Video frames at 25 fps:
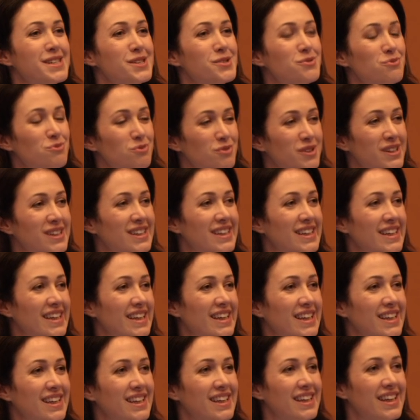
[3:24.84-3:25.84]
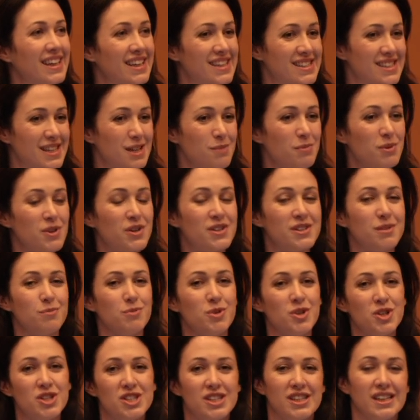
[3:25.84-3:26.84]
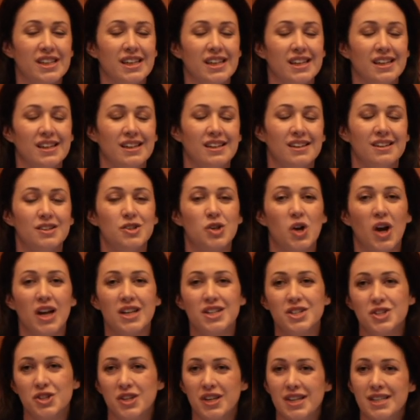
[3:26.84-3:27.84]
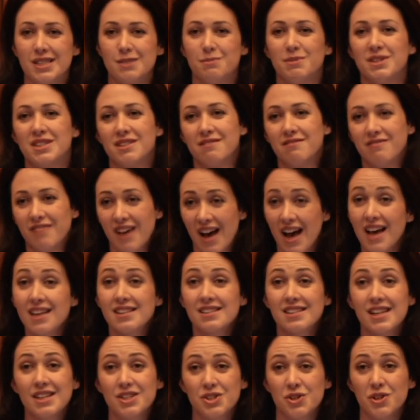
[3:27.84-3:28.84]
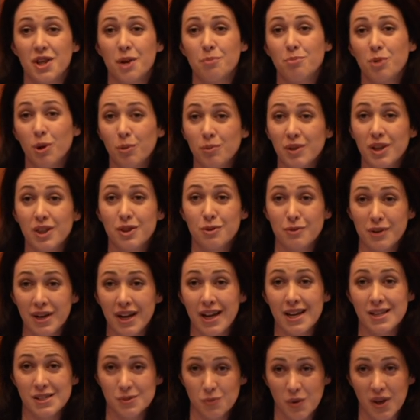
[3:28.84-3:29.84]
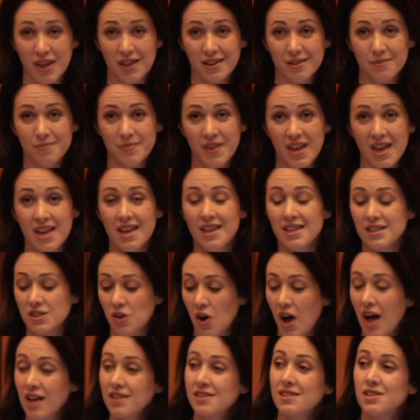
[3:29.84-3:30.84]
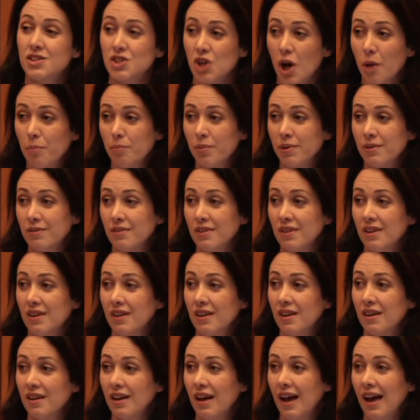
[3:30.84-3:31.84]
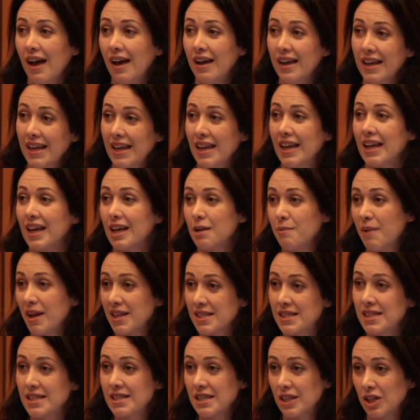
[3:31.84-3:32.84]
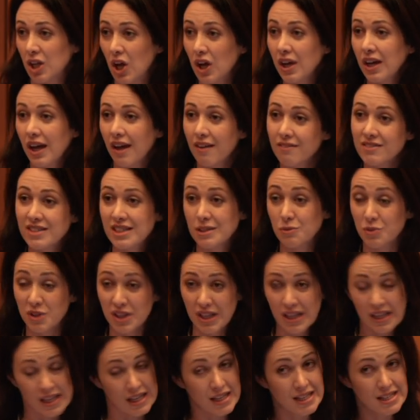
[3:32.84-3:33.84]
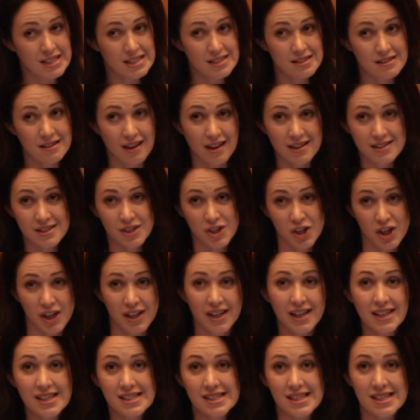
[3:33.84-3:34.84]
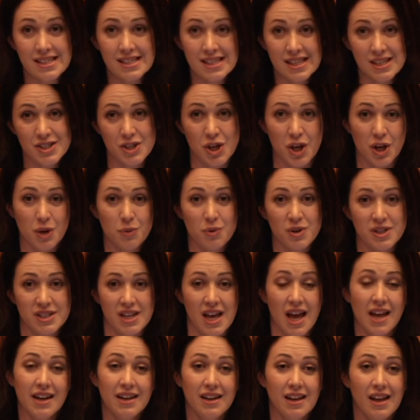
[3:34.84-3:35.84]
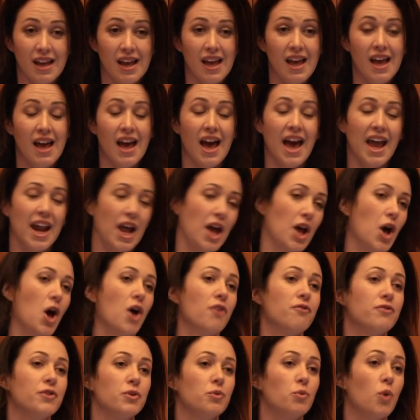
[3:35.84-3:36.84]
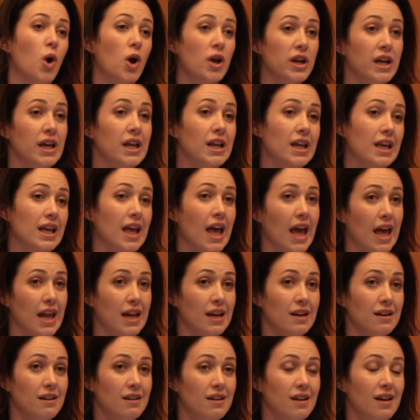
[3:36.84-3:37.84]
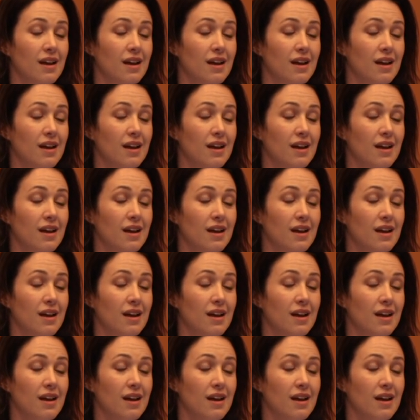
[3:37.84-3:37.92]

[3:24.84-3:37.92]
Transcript: is really easy because I'm usually trying to do an intermittent fast. I do that probably 3 days a week. So I'll stop eating at about 6 o'clock. I have dinner with the kids, nice and early, 6, 6:30 we're done. And I often won't eat again